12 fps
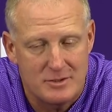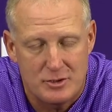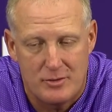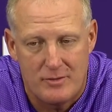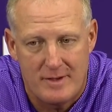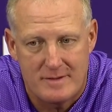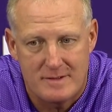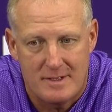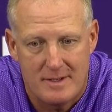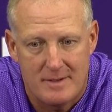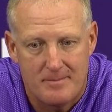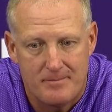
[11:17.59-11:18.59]
sure that
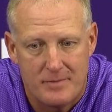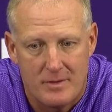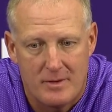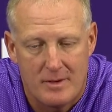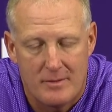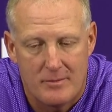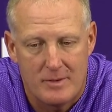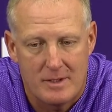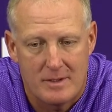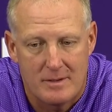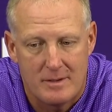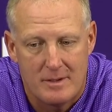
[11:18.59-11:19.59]
um, uh, we
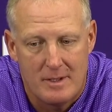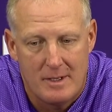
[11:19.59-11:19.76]
can